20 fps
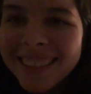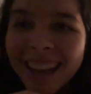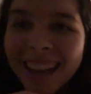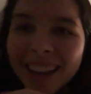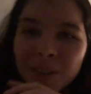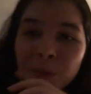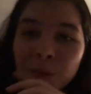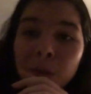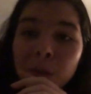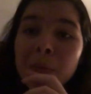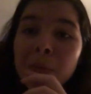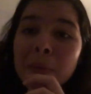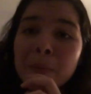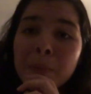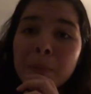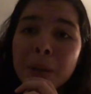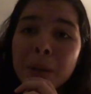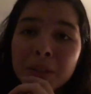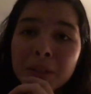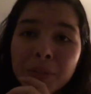That is one of
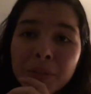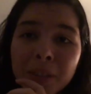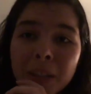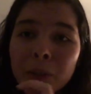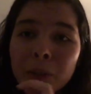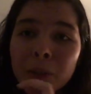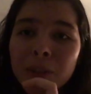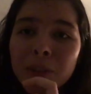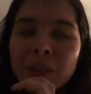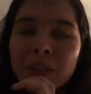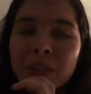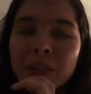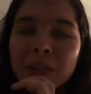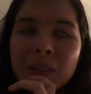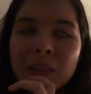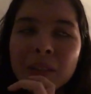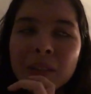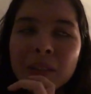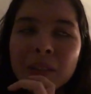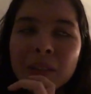my best videos.
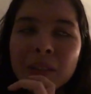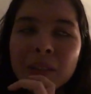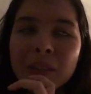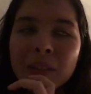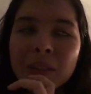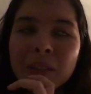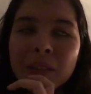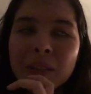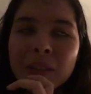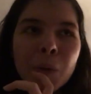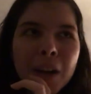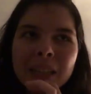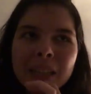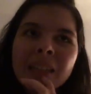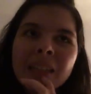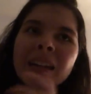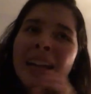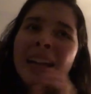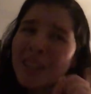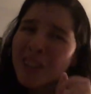Even though when I watch them,
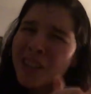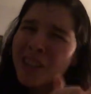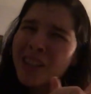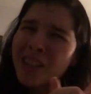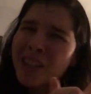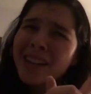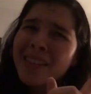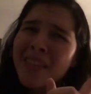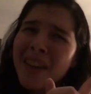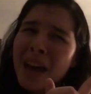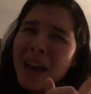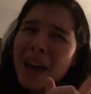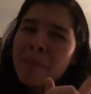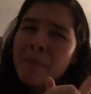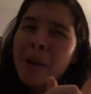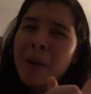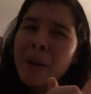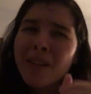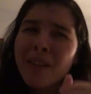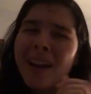like, I could have done
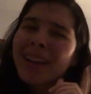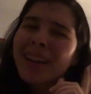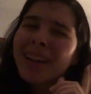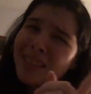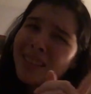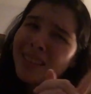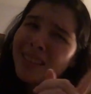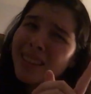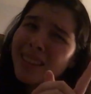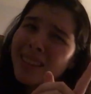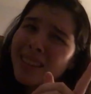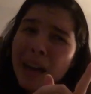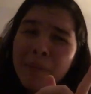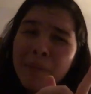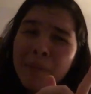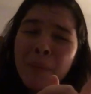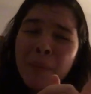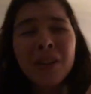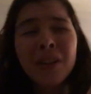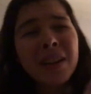that better, I could have done
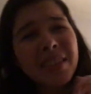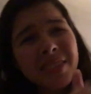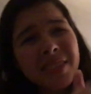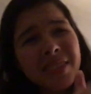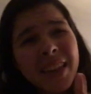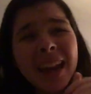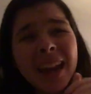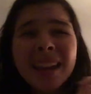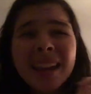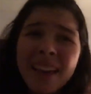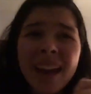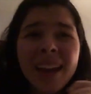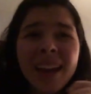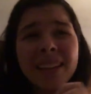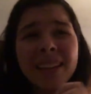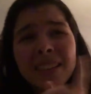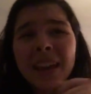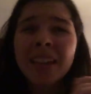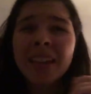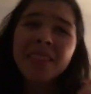that better, and that, and that,
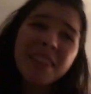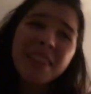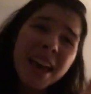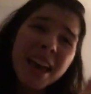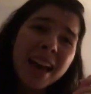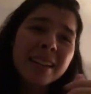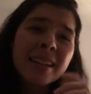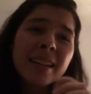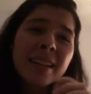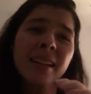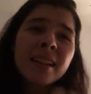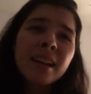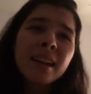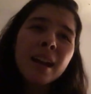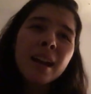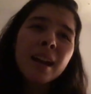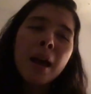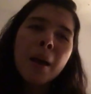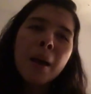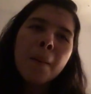and that, and that.
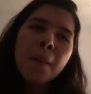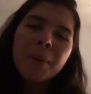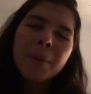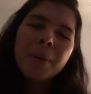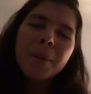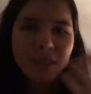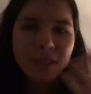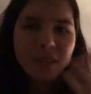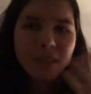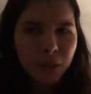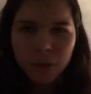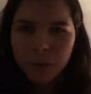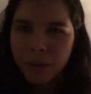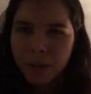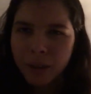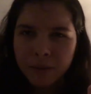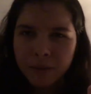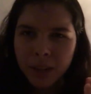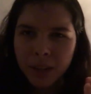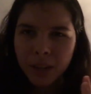But it's still a
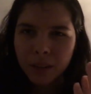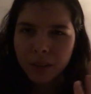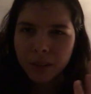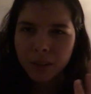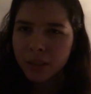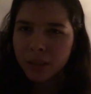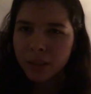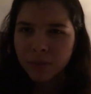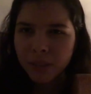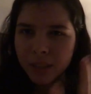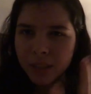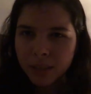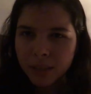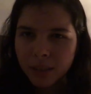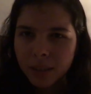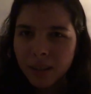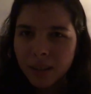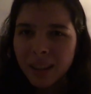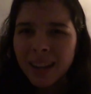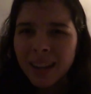great video, let's face
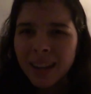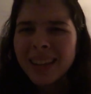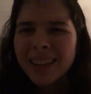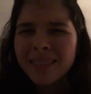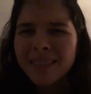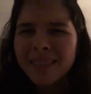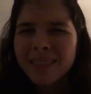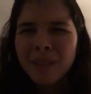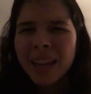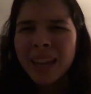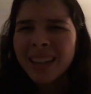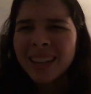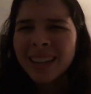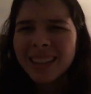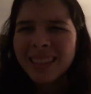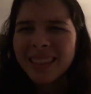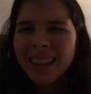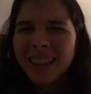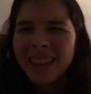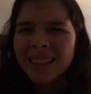it. And I
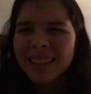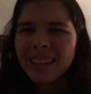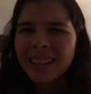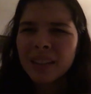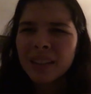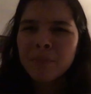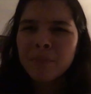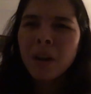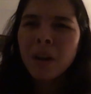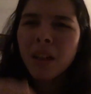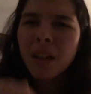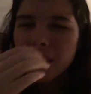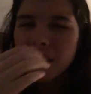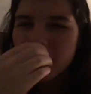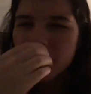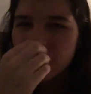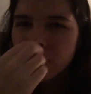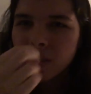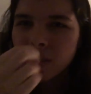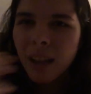edited that in like a month,
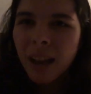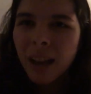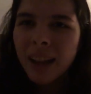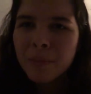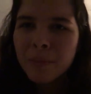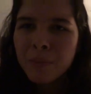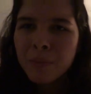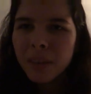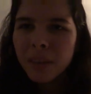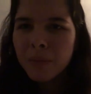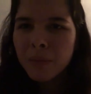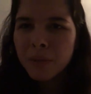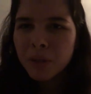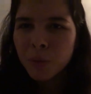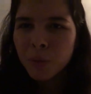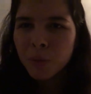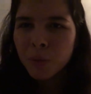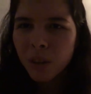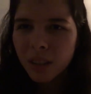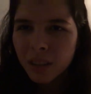so I didn't put that much
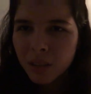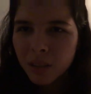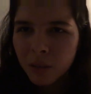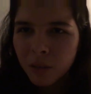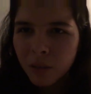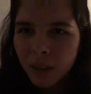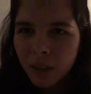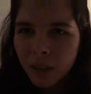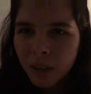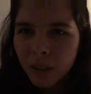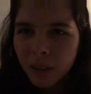work into it.